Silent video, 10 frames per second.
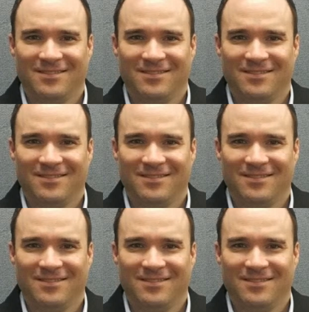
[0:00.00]

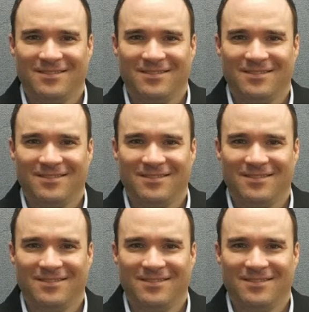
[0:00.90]

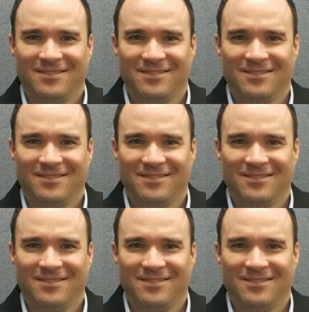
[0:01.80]

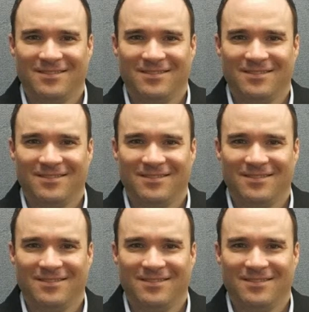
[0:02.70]

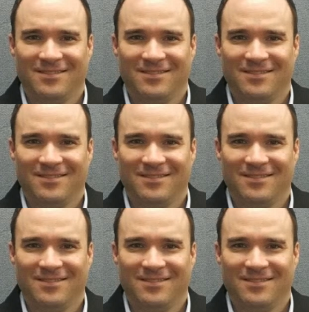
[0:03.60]

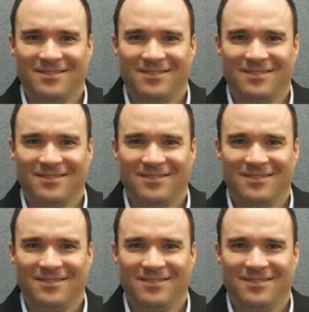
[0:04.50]
(no lip movement)